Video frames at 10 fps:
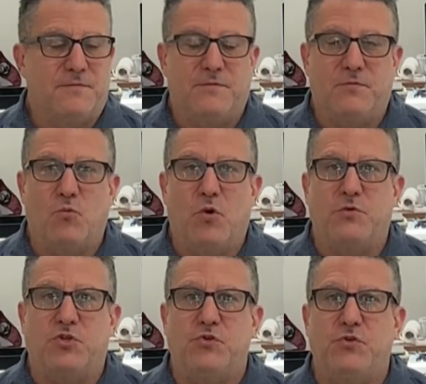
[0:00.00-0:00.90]
what
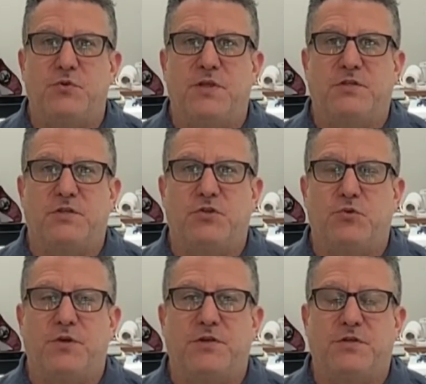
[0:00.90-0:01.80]
would you do in that
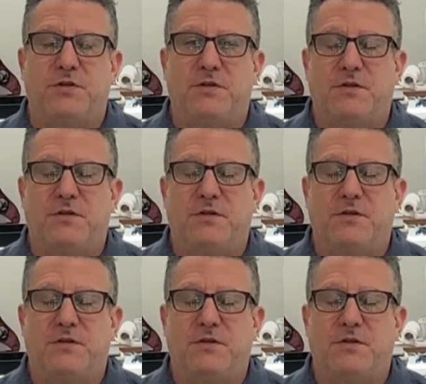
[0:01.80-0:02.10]
situation?